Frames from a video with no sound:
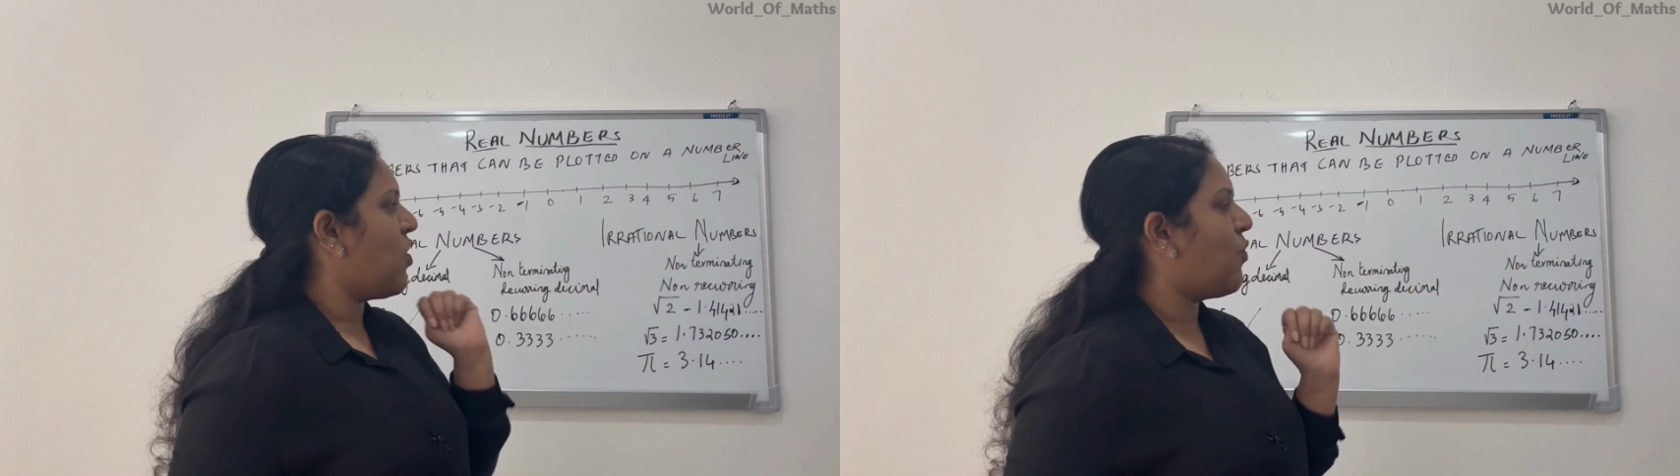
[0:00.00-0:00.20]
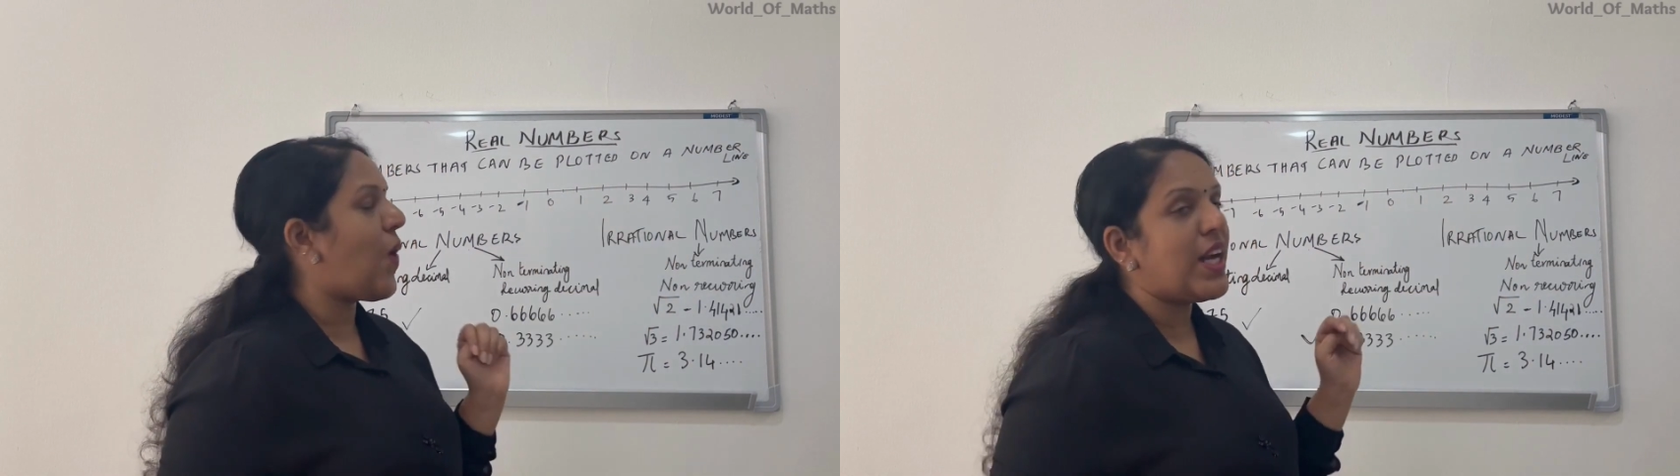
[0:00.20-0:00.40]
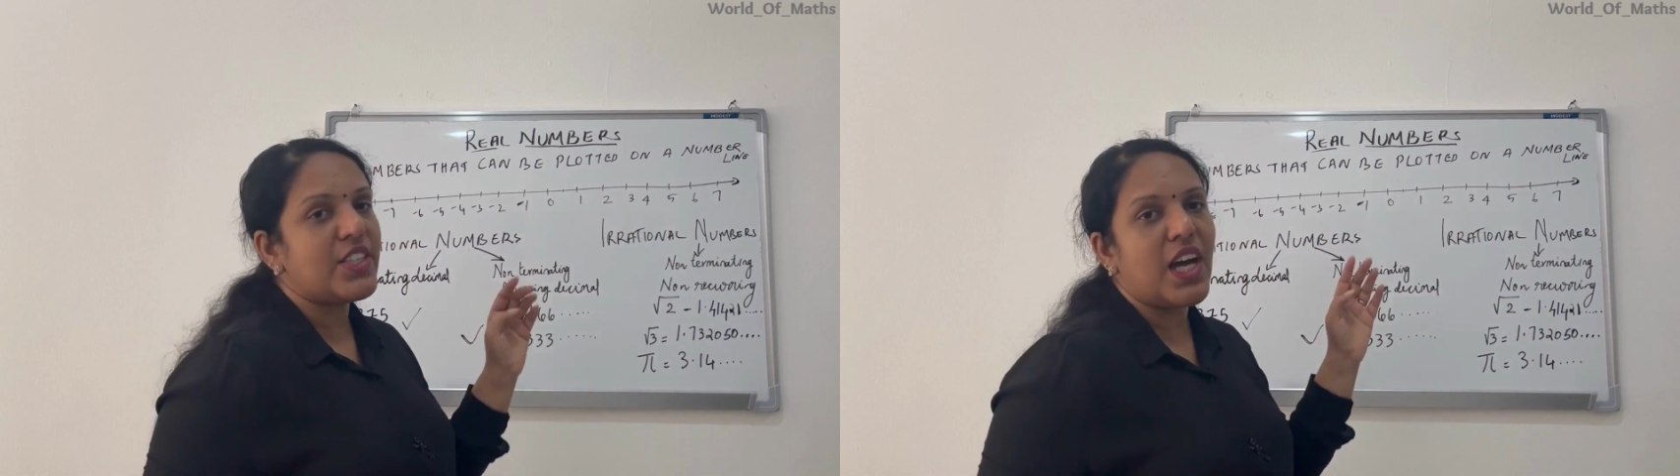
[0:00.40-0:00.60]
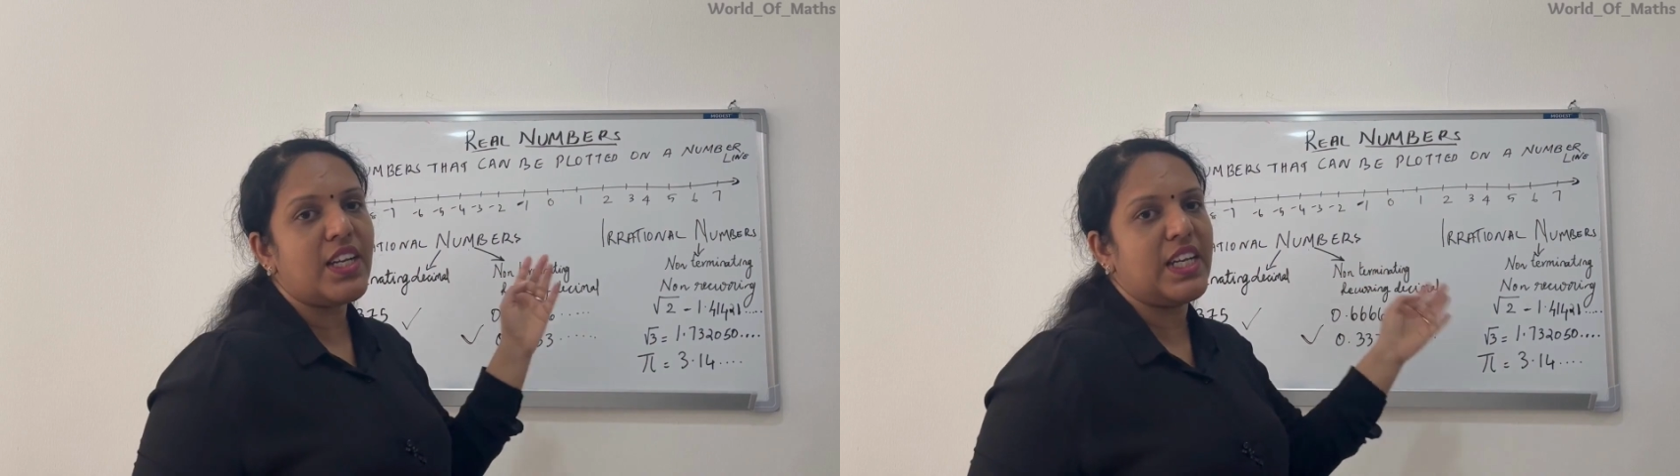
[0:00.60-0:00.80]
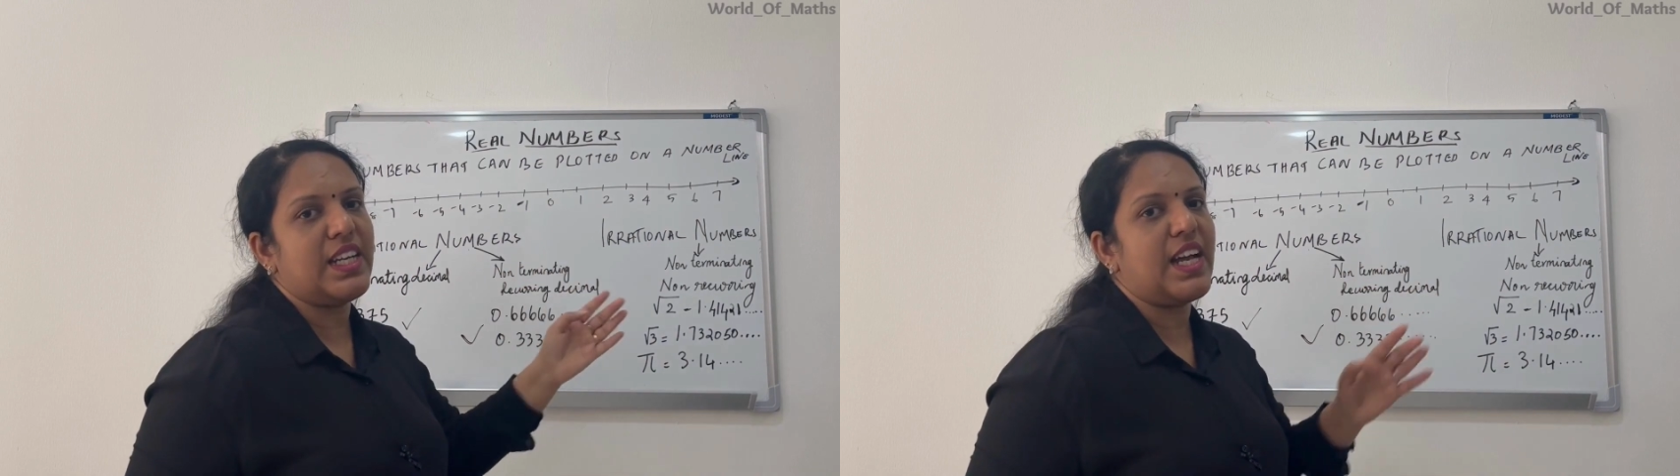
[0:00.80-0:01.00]
What
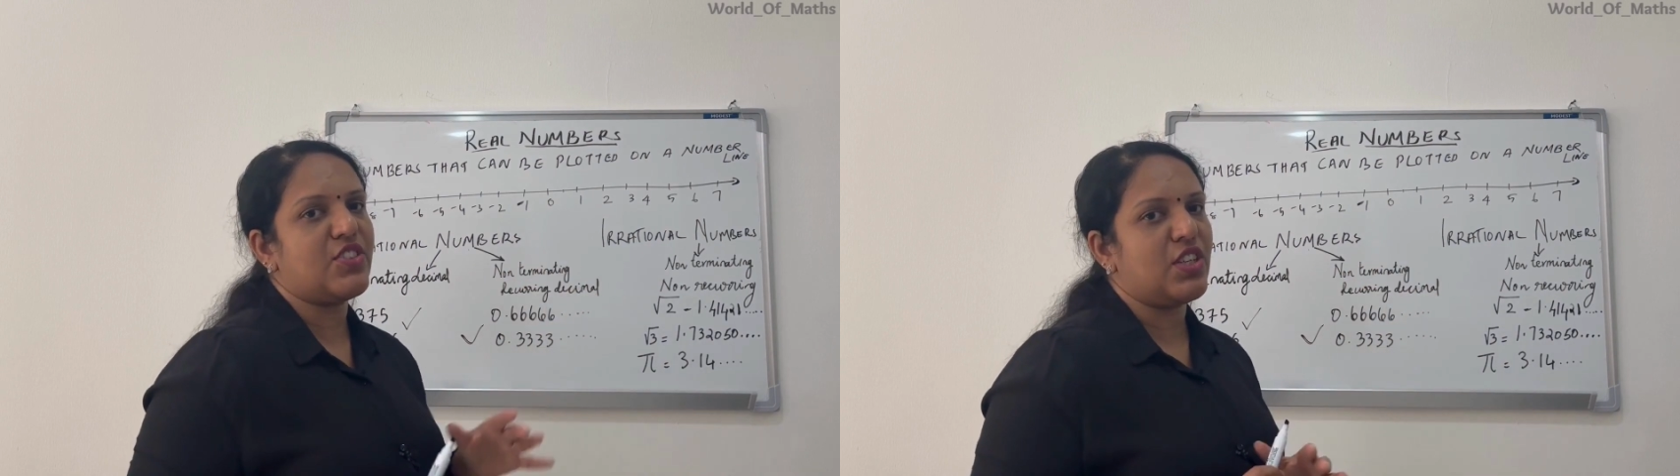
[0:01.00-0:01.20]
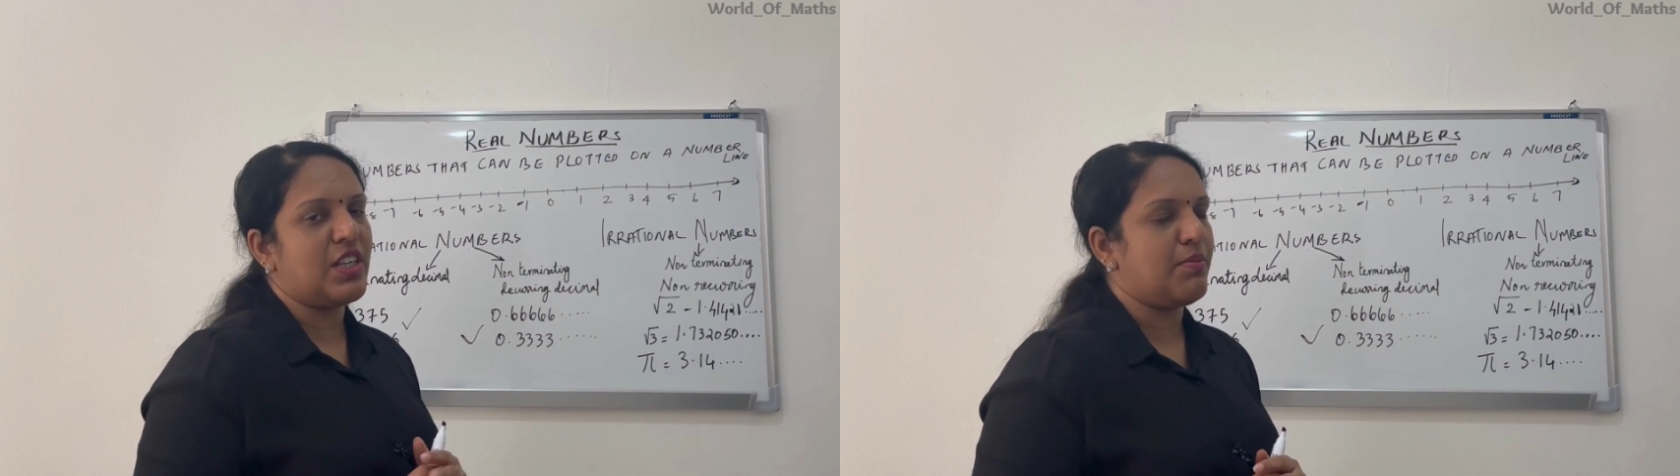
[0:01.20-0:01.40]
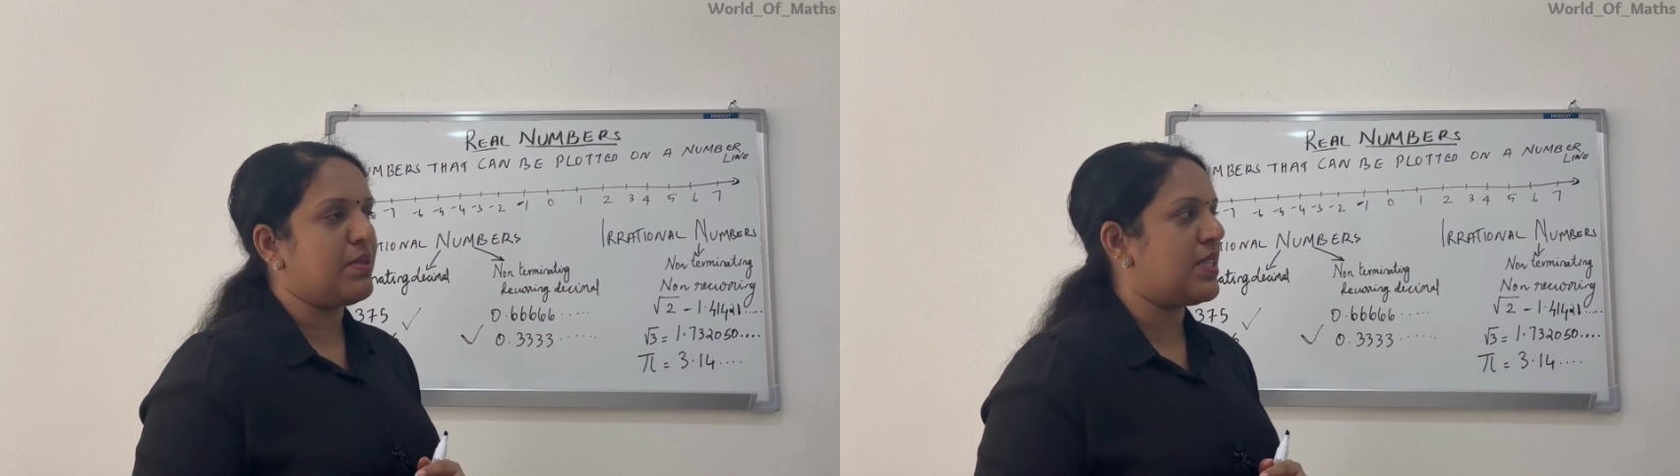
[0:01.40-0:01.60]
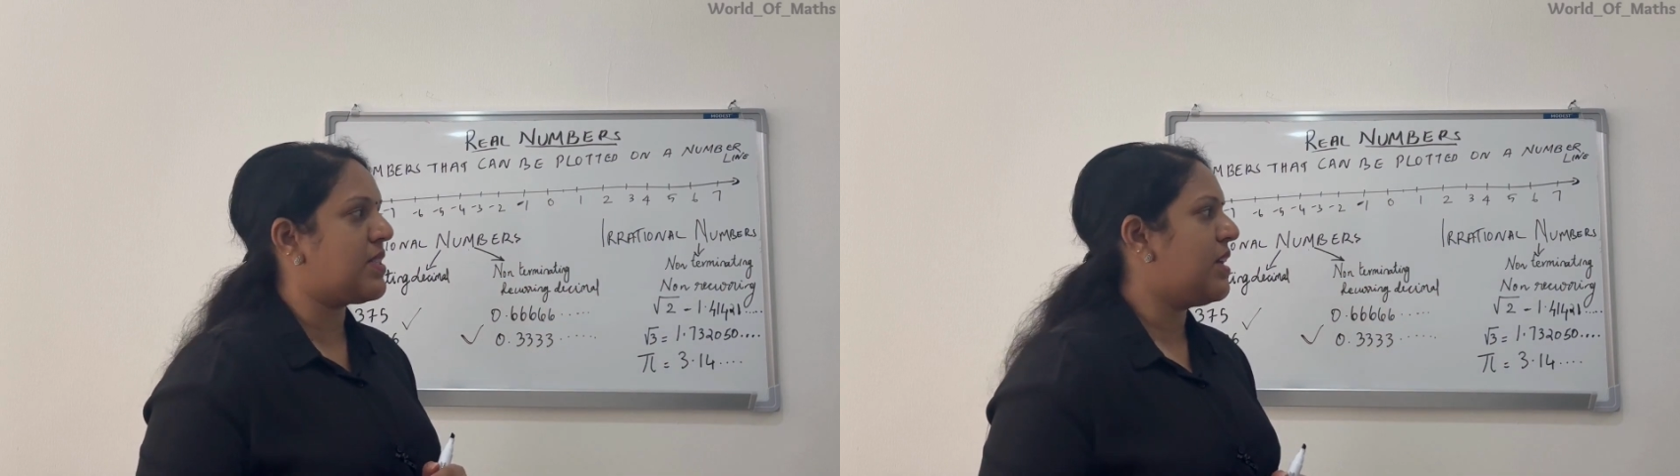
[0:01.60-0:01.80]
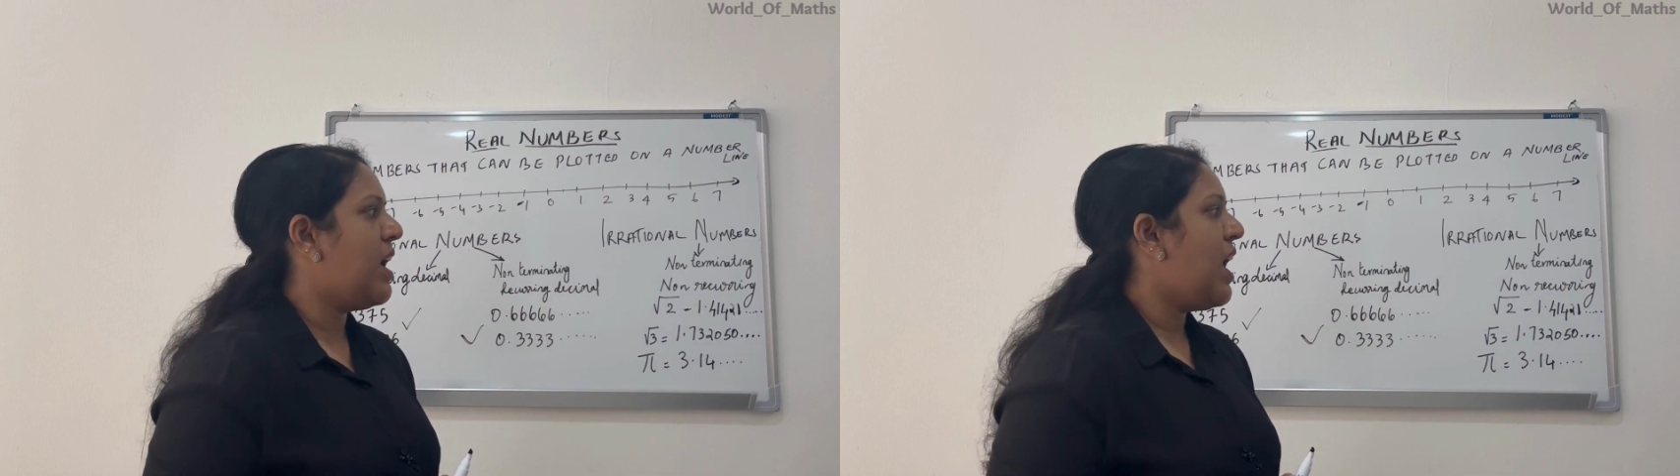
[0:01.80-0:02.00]
are irrational numbers?